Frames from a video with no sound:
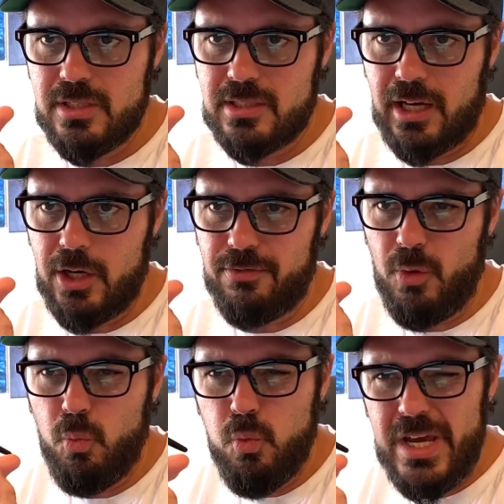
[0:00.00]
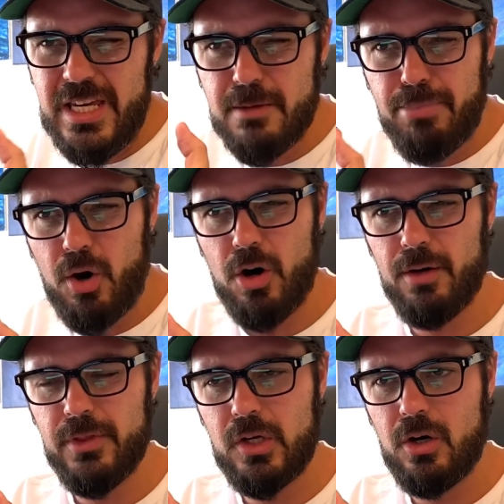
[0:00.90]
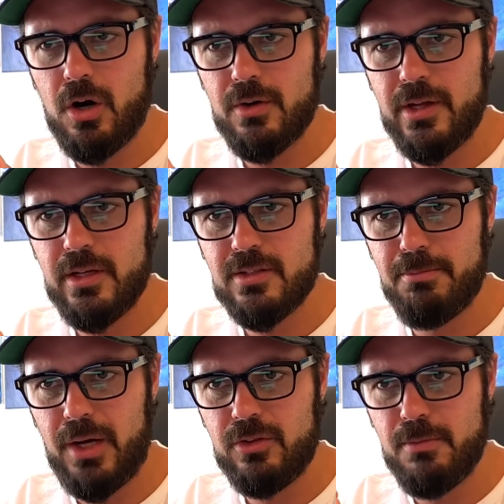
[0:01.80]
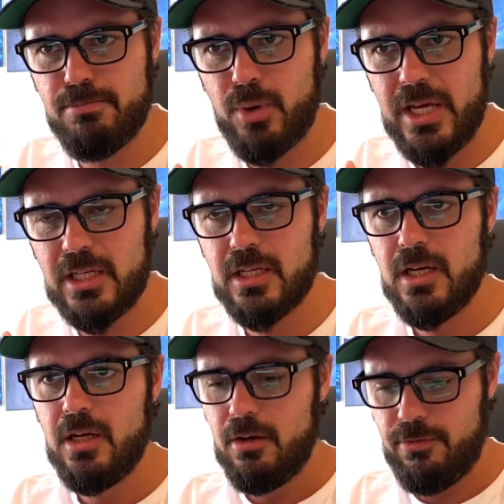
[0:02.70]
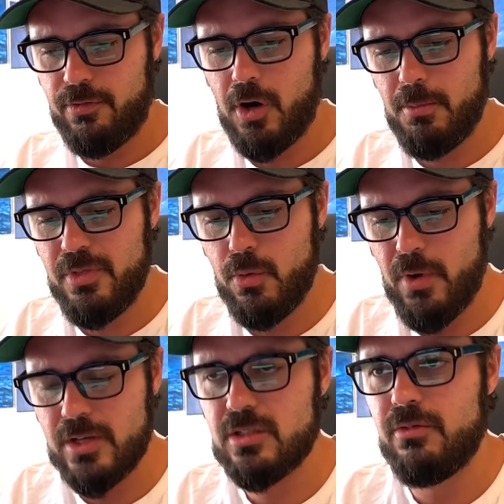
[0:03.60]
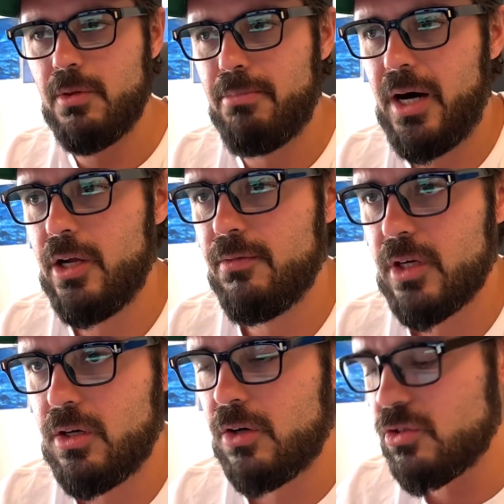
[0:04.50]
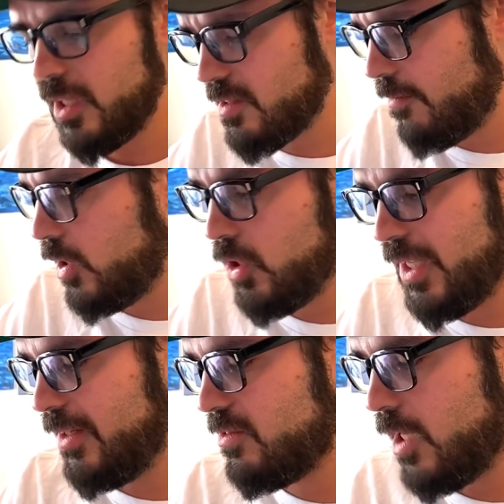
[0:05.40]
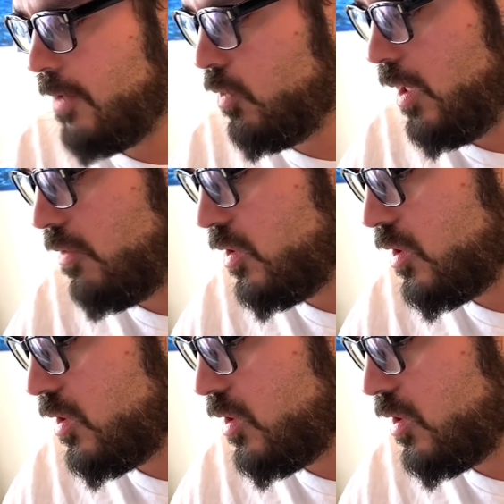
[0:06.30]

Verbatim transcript: or is kind of a weak part of the car that it's about to break from the rest of the body of the car. So let's have a look at the side view